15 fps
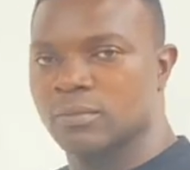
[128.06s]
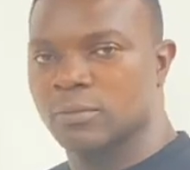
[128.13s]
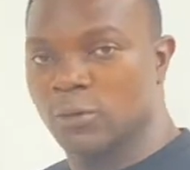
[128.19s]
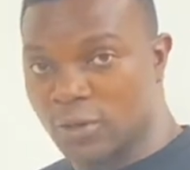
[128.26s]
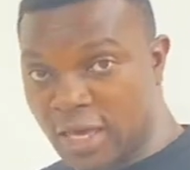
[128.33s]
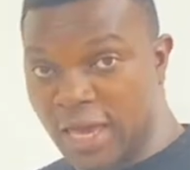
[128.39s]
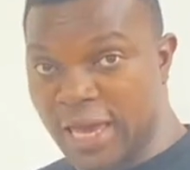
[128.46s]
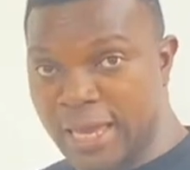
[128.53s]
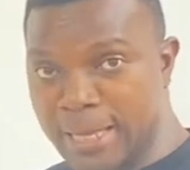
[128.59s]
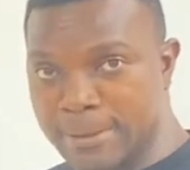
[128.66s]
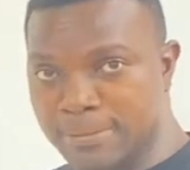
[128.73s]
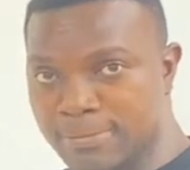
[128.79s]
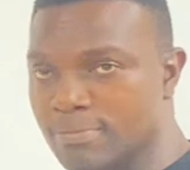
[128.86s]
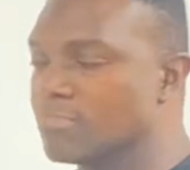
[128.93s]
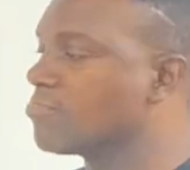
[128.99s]

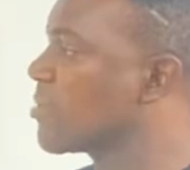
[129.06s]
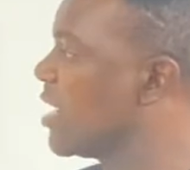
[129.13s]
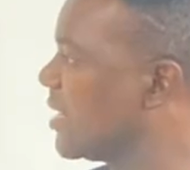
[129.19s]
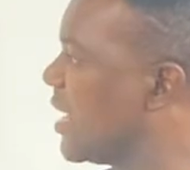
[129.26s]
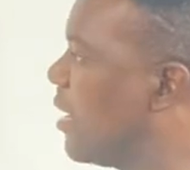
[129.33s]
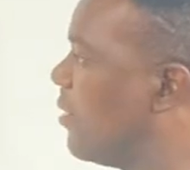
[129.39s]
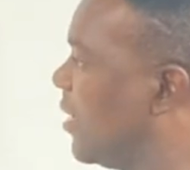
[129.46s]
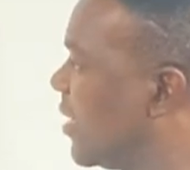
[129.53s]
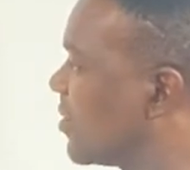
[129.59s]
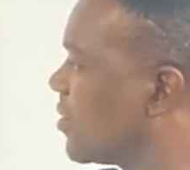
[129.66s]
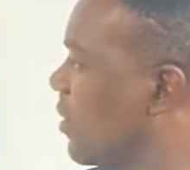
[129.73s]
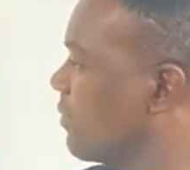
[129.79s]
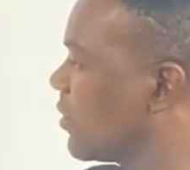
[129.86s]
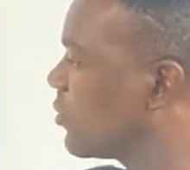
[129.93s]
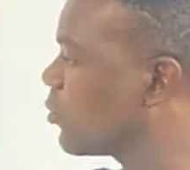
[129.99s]
Okay? Now let's
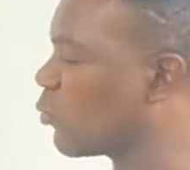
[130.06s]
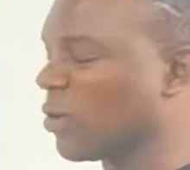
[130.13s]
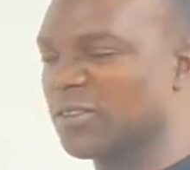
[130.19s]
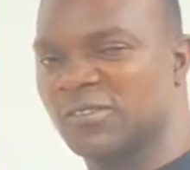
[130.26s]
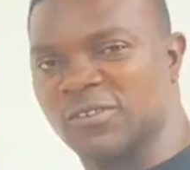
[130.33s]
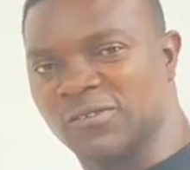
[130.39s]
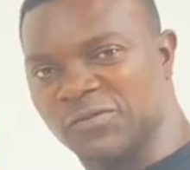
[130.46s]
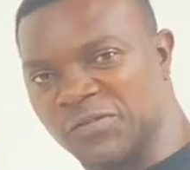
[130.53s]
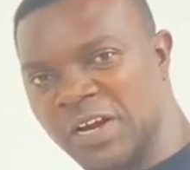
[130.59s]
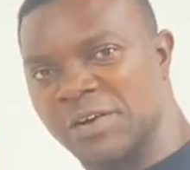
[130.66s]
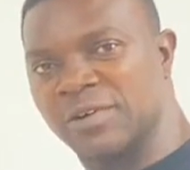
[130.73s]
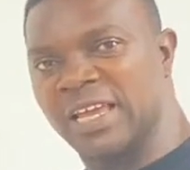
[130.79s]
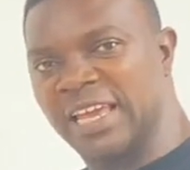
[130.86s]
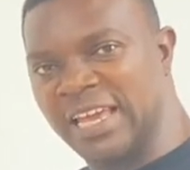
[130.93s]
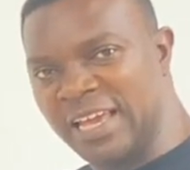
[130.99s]
solve this question.
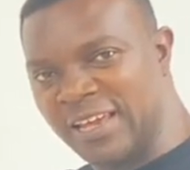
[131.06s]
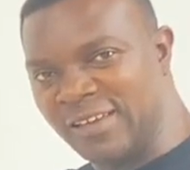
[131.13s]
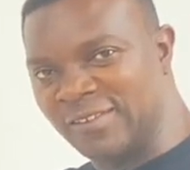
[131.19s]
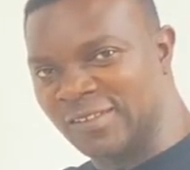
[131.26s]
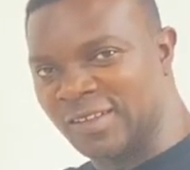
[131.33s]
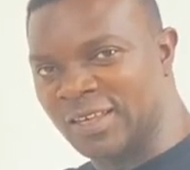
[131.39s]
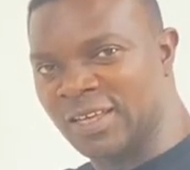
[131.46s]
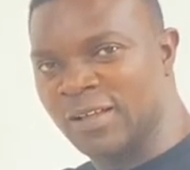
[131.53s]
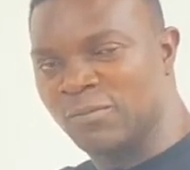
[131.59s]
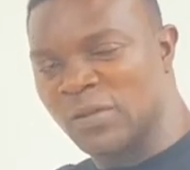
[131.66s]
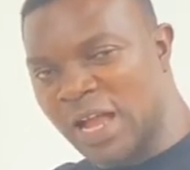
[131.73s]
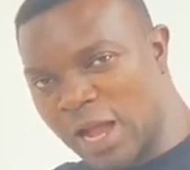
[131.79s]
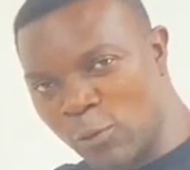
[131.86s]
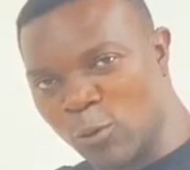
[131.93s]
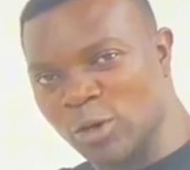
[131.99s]
Very easy.
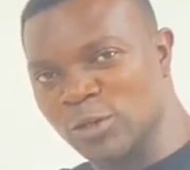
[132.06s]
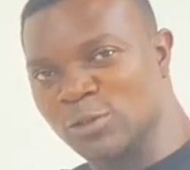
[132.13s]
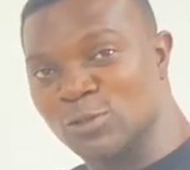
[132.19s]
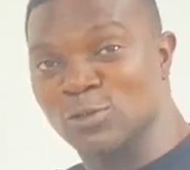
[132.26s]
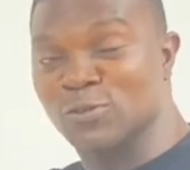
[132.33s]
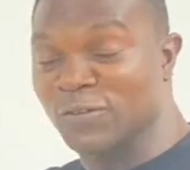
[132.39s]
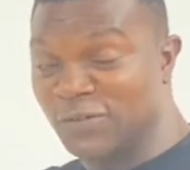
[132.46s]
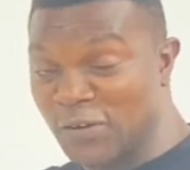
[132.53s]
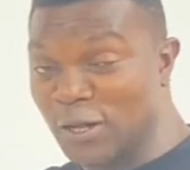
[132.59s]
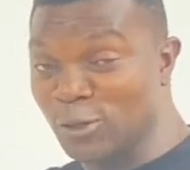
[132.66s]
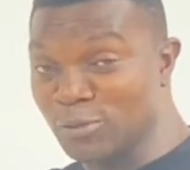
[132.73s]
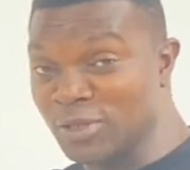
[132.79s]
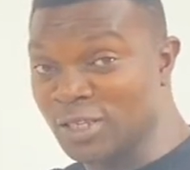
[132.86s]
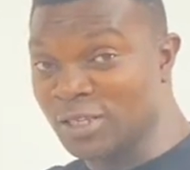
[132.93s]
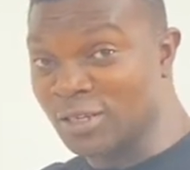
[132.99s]
I want you to
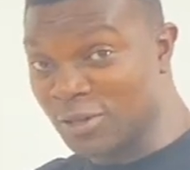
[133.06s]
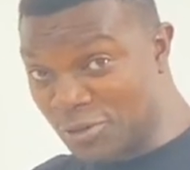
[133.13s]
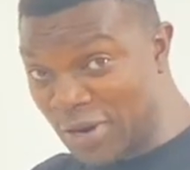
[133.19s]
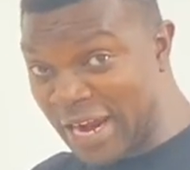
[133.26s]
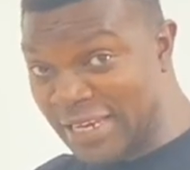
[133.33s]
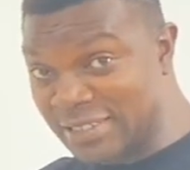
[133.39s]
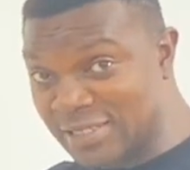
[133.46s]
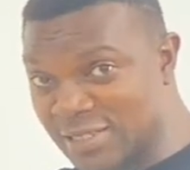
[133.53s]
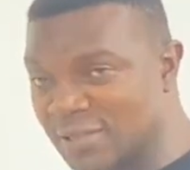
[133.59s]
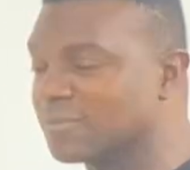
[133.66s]
follow me, right?